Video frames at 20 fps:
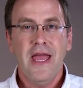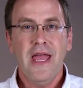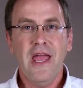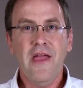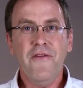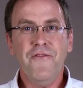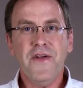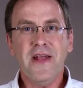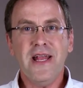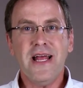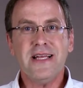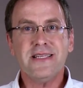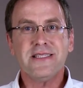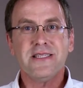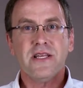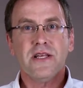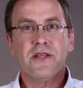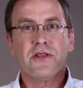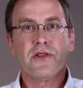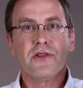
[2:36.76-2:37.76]
If it
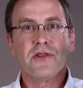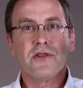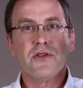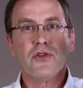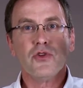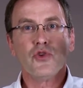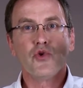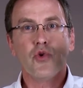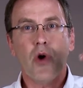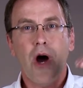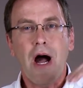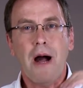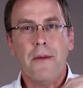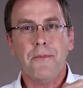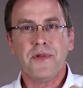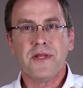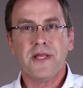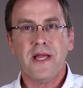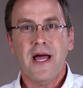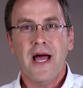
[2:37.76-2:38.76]
has
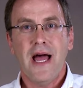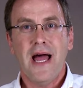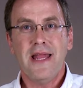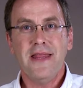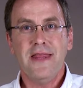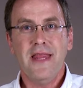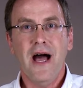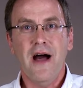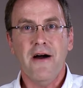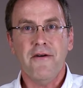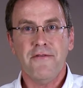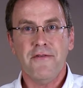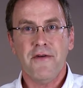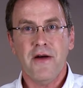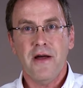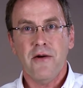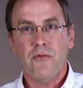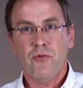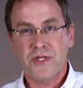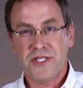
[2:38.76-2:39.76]
dropped enough,
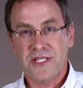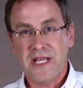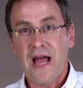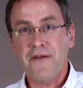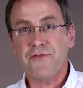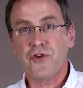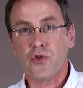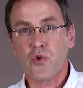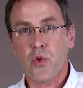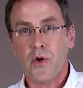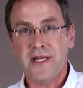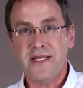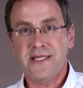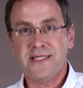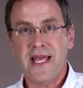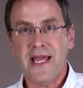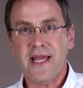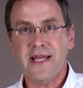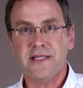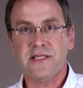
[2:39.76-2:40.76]
which is after 20
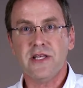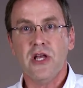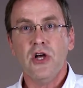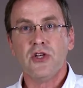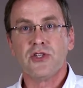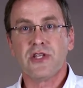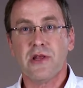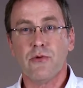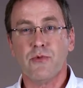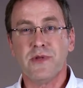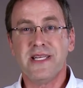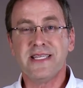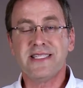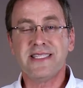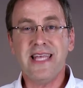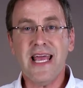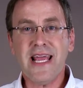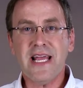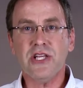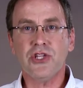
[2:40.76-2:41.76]
seconds, so that when the
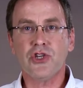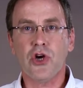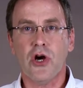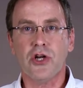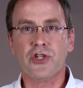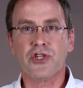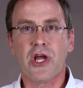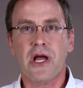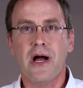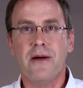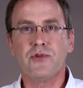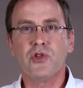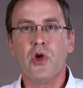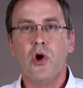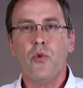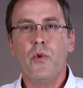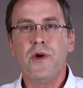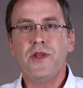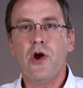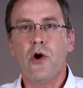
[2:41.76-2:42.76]
second charge comes,
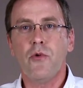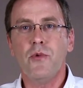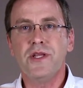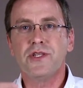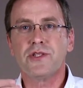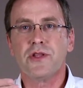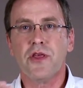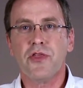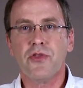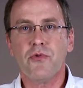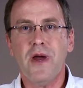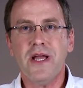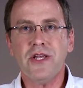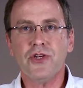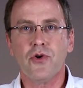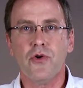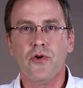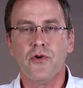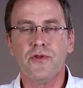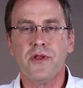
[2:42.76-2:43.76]
we don't reach the
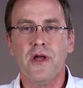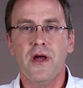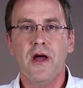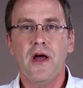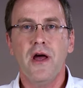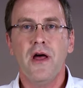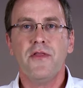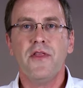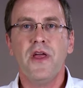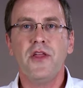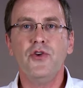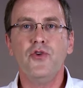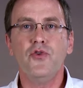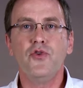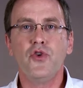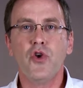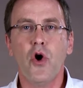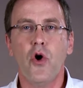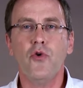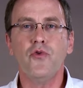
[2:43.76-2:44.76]
threshold, then you
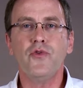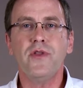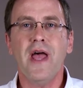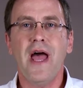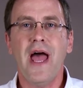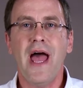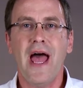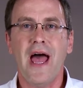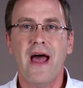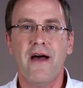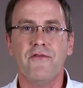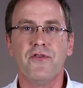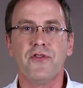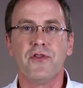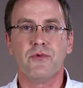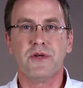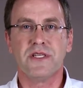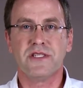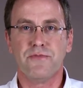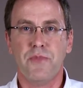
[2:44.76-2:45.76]
don't have the
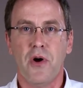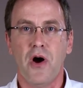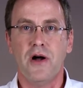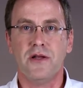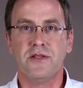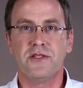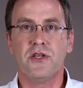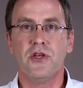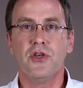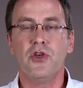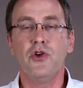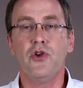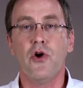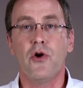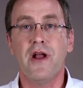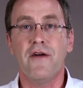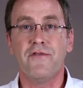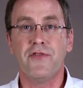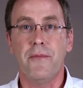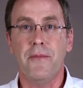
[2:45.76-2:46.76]
response. You don't
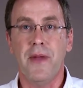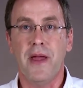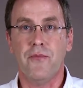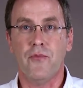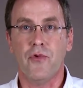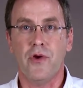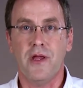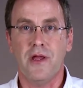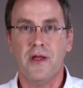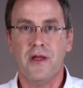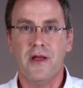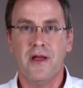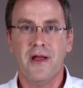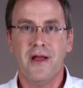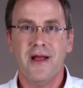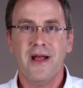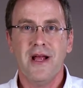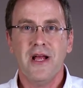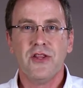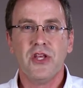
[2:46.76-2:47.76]
have the memory.
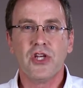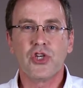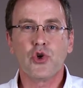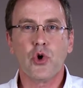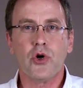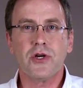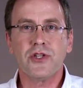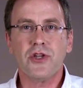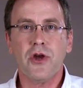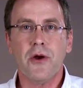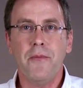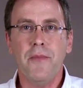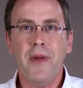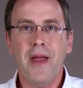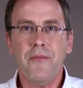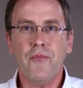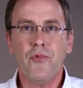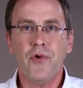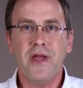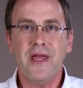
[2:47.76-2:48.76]
The short-term
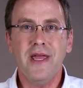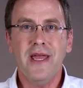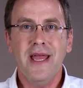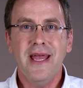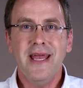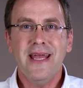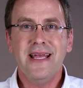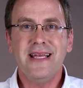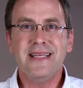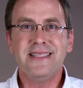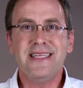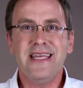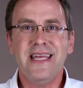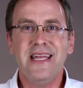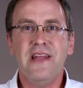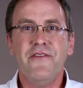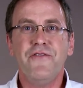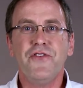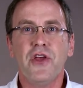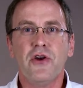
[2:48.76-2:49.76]
memory is in
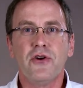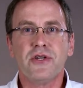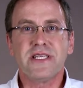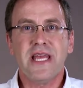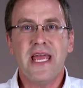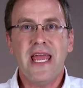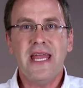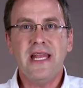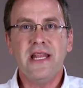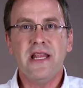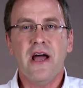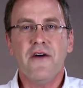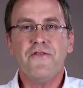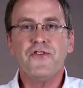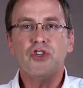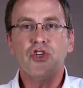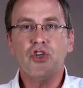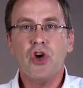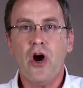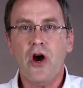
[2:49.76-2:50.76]
if there is enough
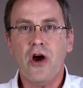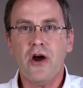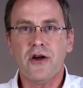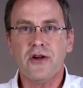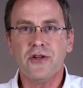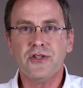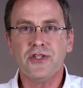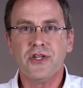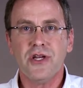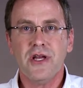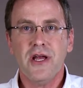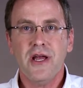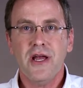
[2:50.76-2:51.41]
charge